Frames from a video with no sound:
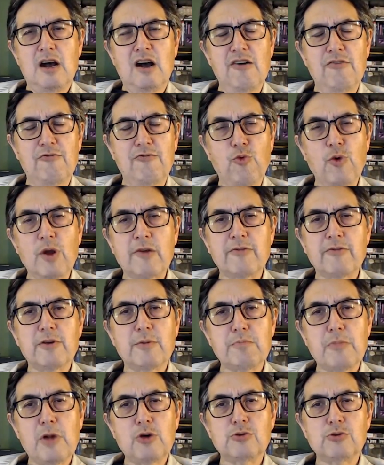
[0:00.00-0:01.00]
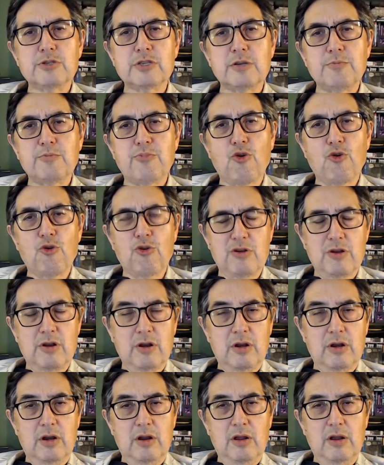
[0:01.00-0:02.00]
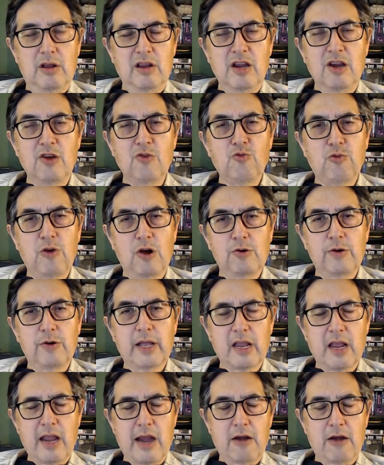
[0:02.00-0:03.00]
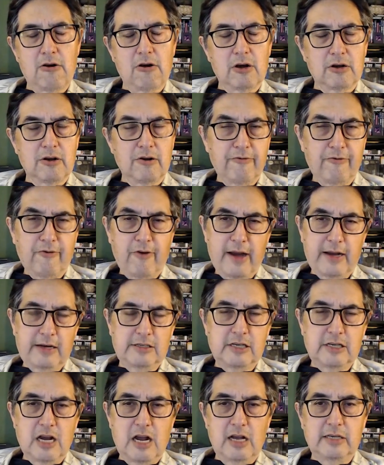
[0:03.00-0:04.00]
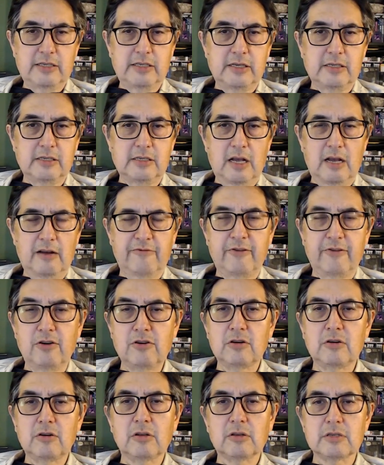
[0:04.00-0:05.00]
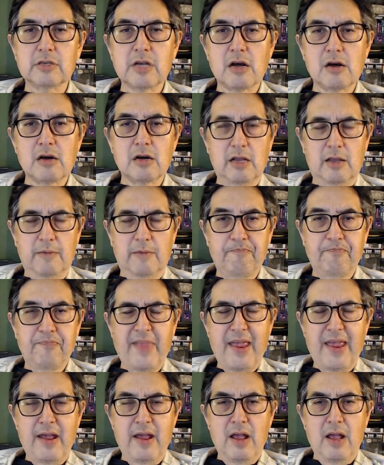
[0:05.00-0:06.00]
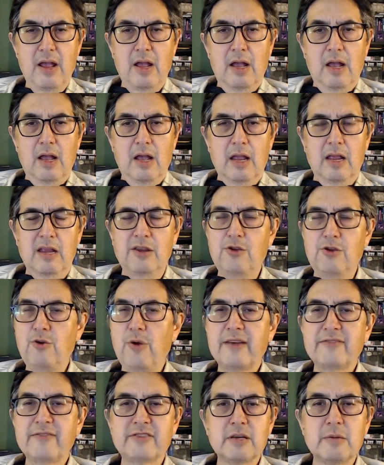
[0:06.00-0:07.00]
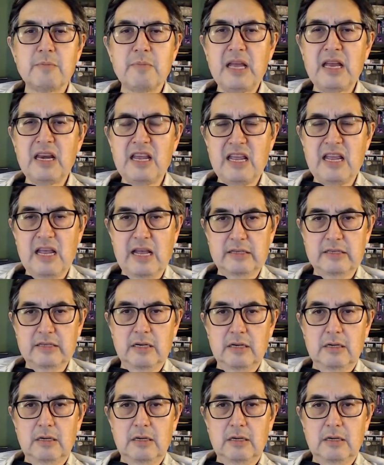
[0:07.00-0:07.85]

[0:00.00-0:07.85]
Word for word: of one of the most important heroic character franchises of all time and you have some idiot